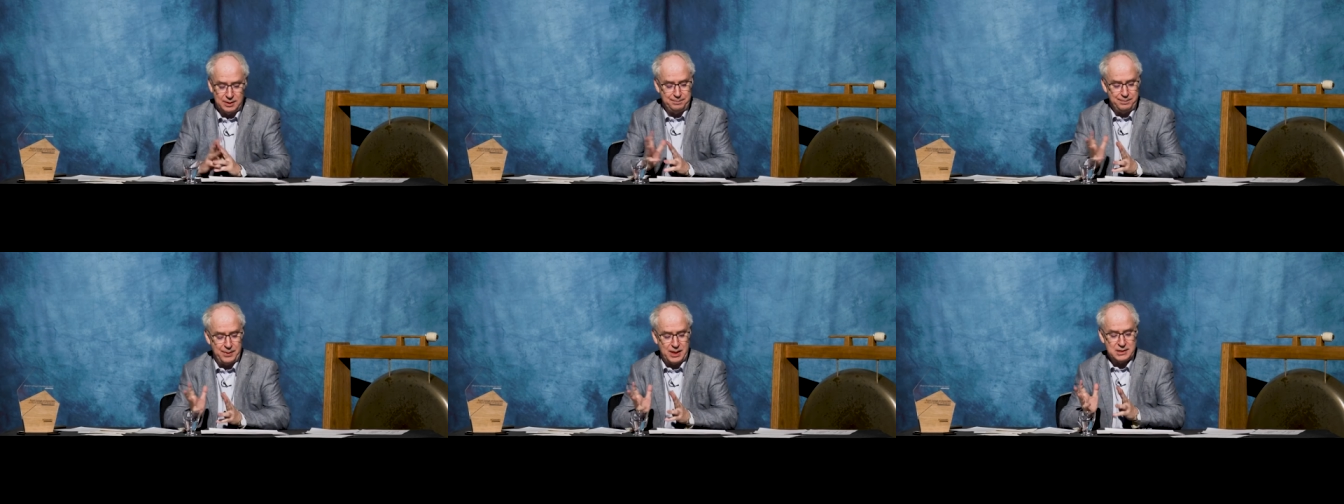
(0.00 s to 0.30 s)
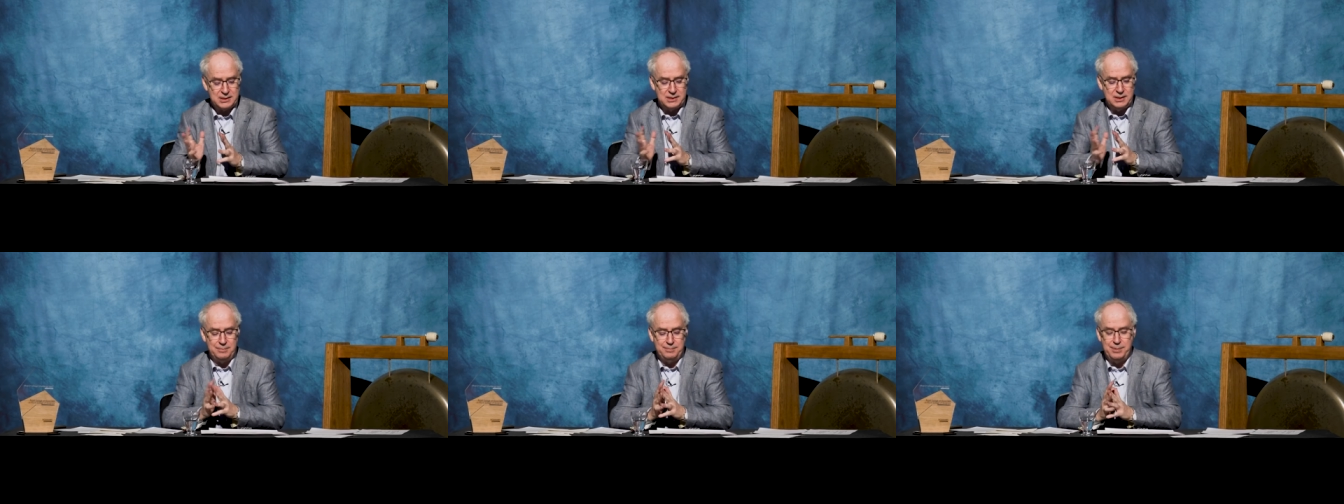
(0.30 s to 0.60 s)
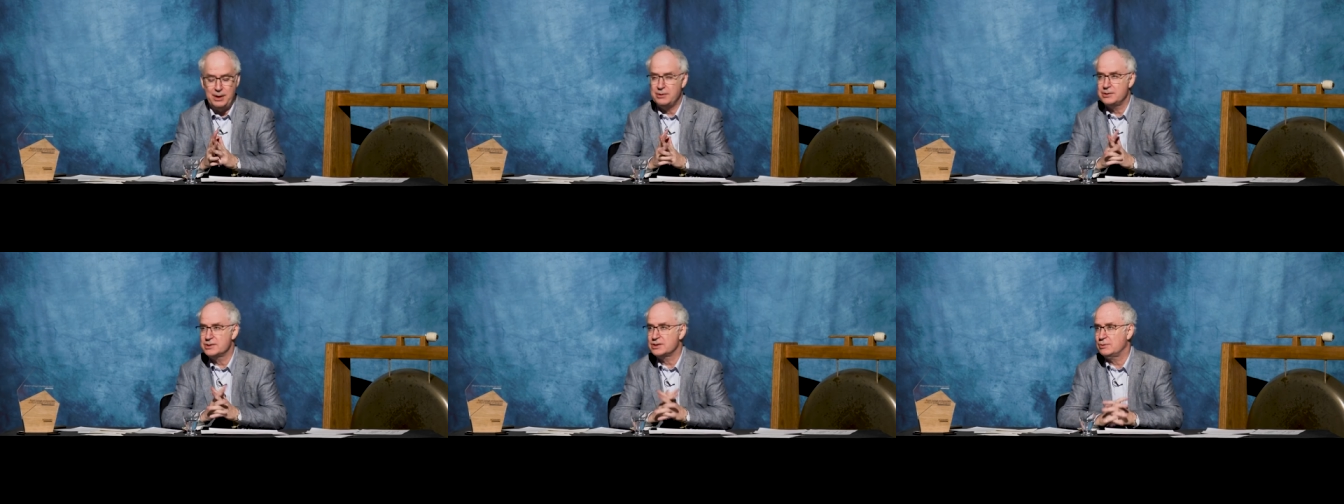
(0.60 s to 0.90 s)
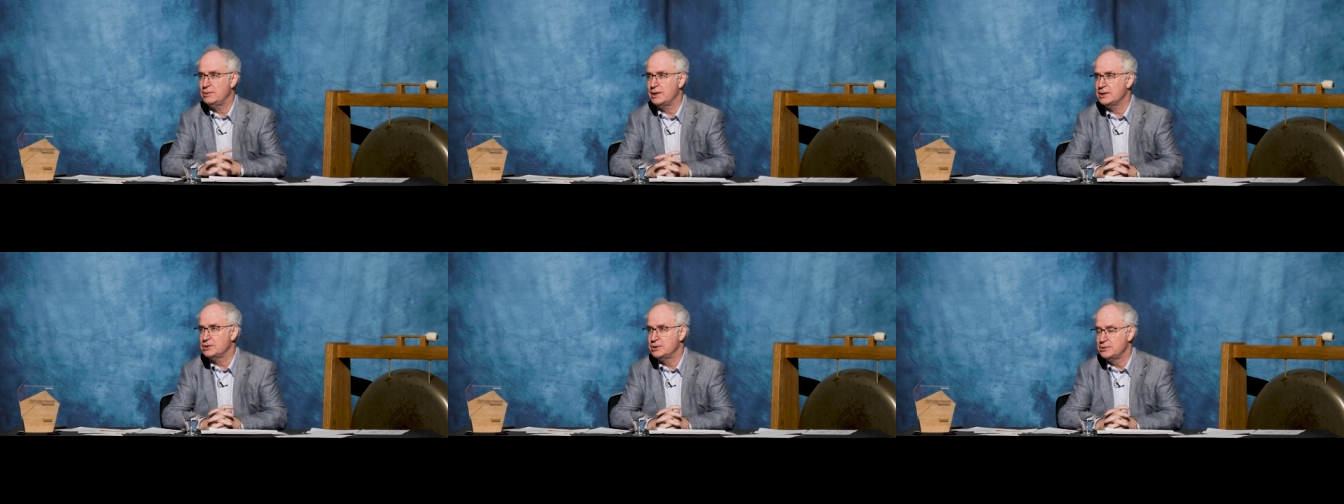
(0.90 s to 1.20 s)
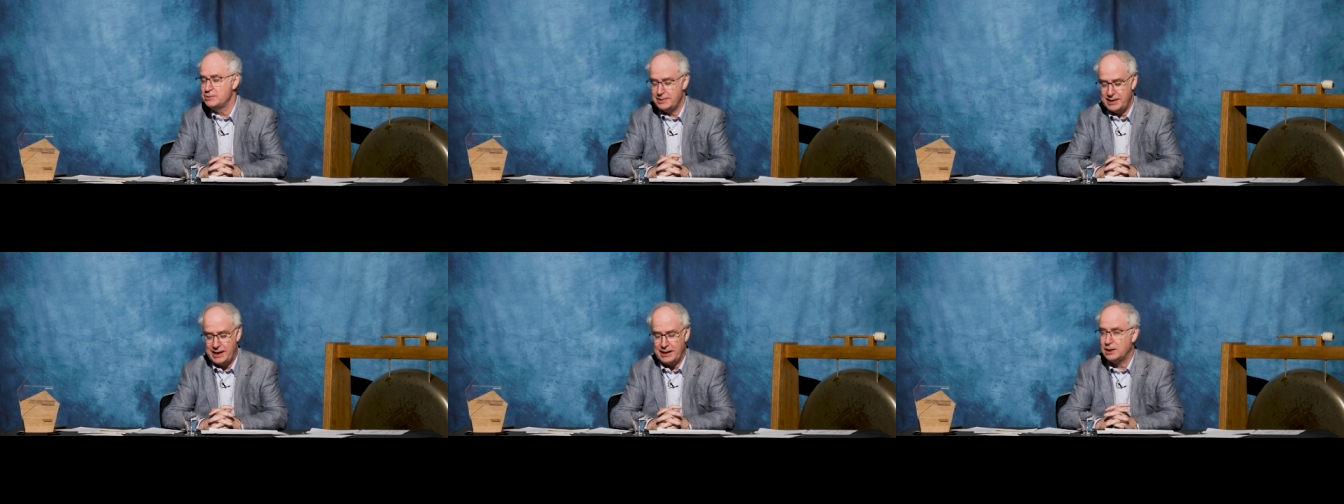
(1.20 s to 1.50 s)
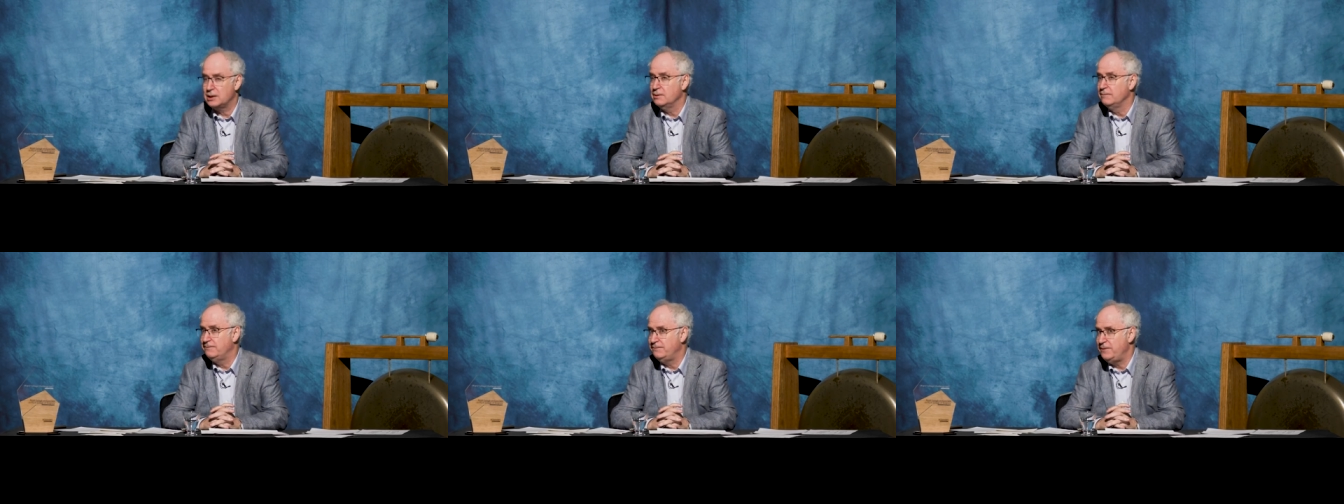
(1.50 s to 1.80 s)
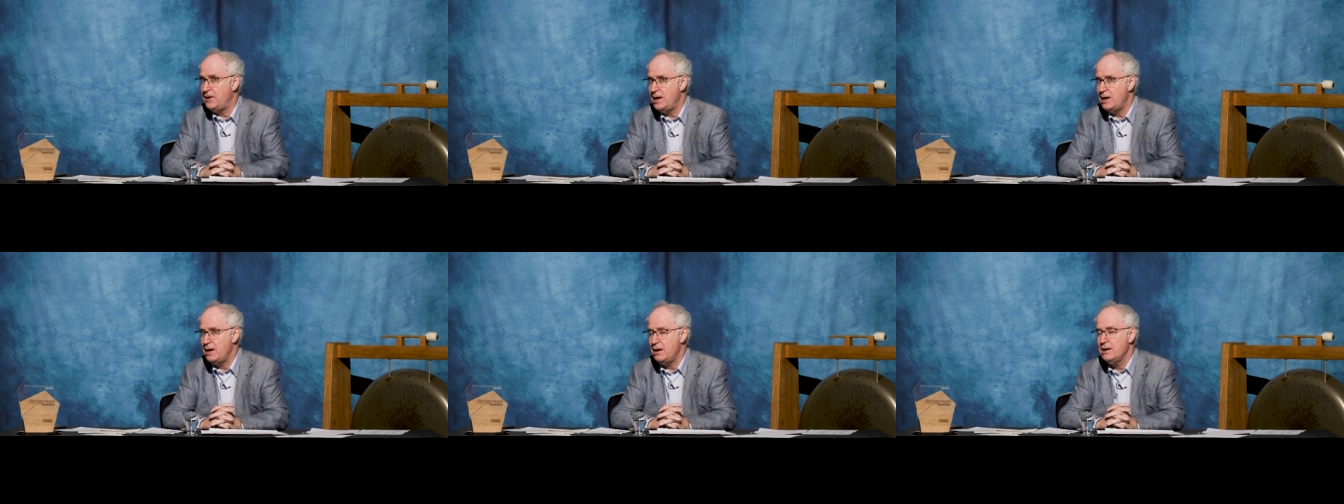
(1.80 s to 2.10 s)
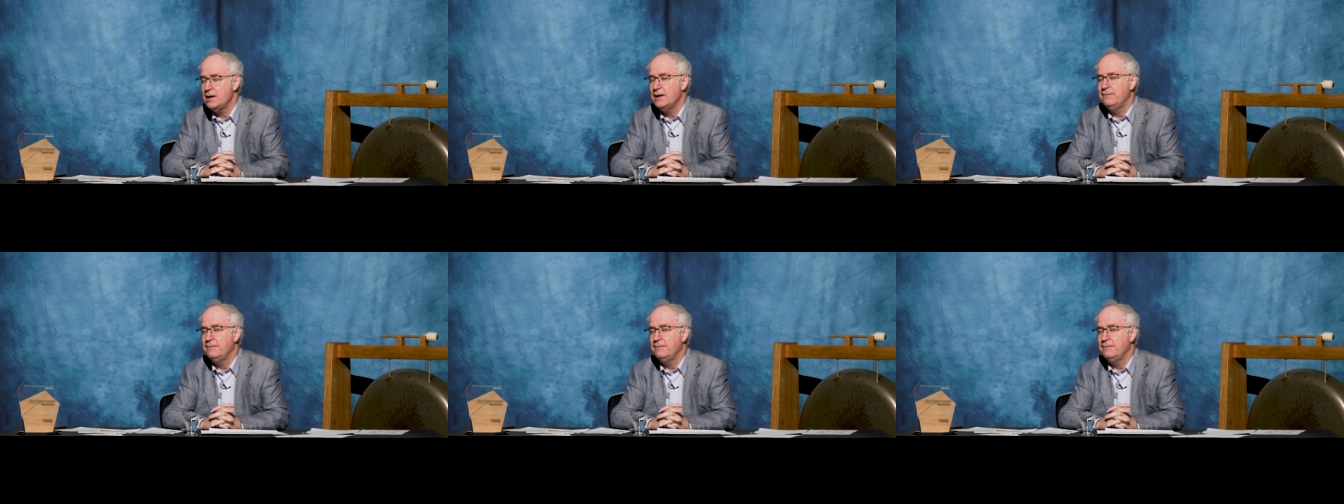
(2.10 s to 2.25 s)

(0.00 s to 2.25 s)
the buzzer. Bonus question you then confer.